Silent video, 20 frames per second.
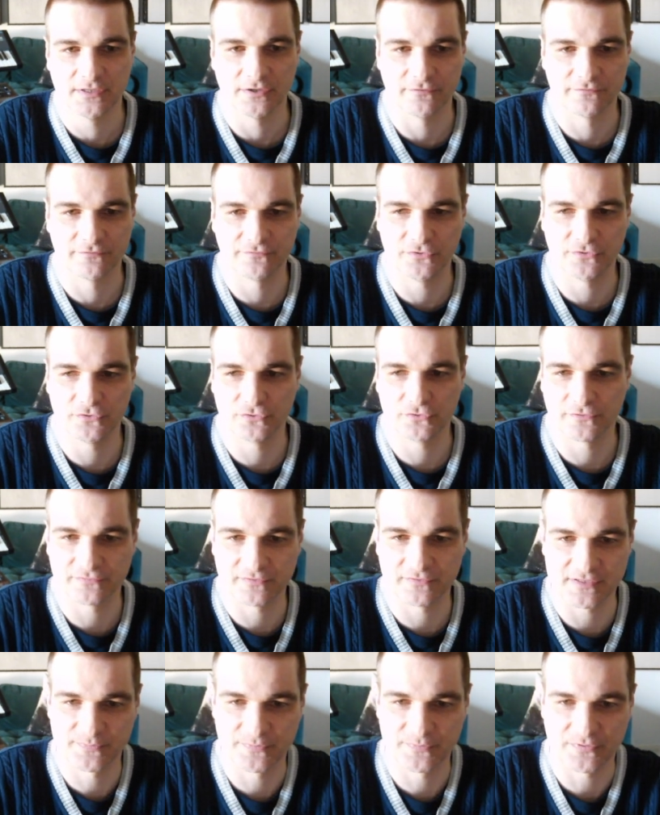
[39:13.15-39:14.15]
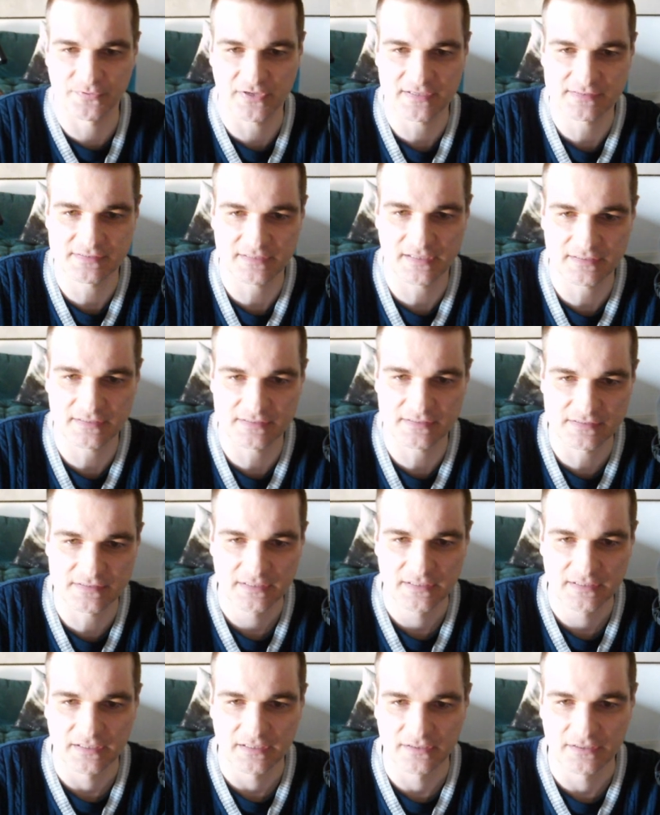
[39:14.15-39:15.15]
a few of these presets,
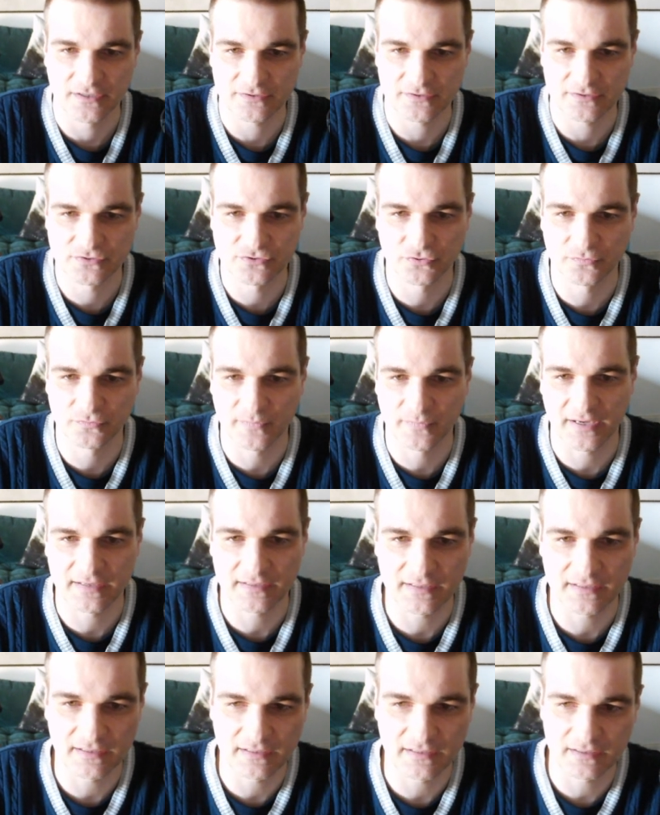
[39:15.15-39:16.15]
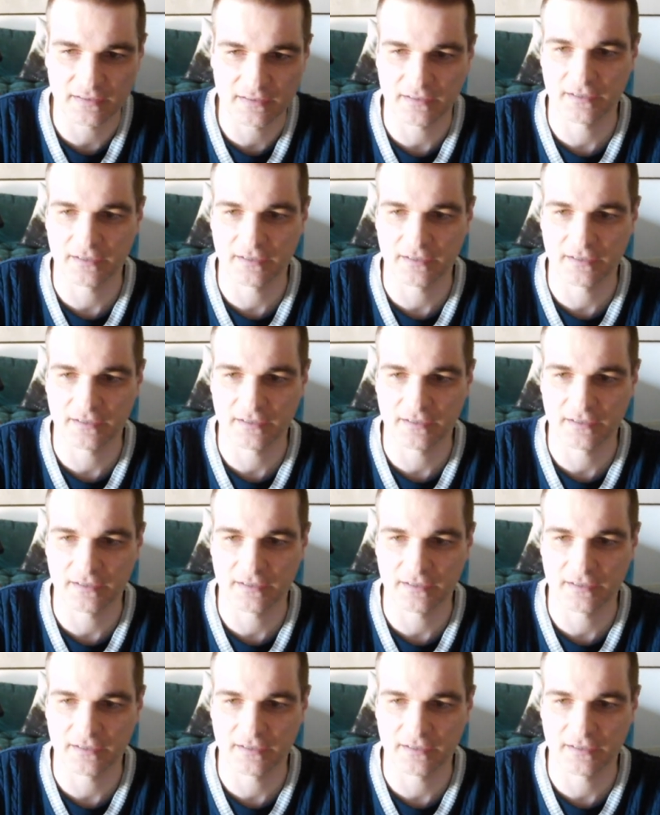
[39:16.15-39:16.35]
not too many,